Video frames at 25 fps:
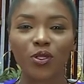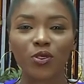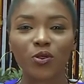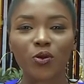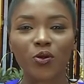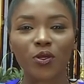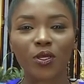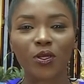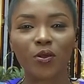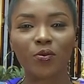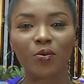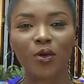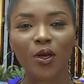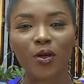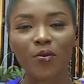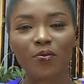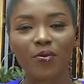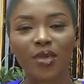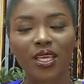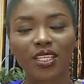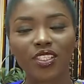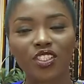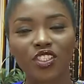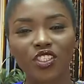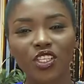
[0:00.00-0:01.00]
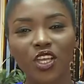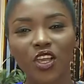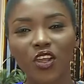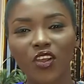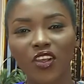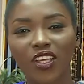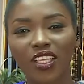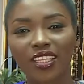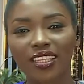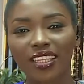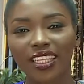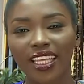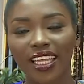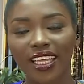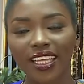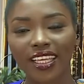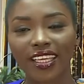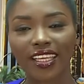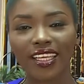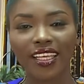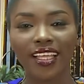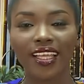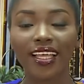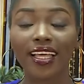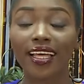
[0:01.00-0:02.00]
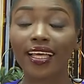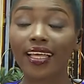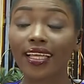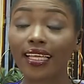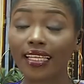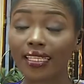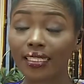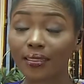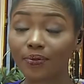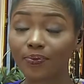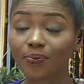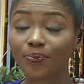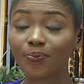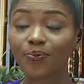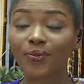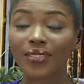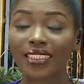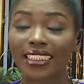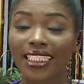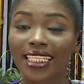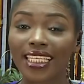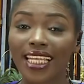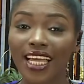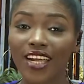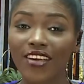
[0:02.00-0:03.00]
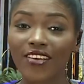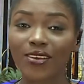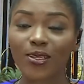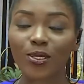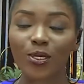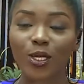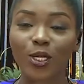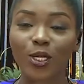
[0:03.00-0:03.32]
We're talking about men sharing their hilarious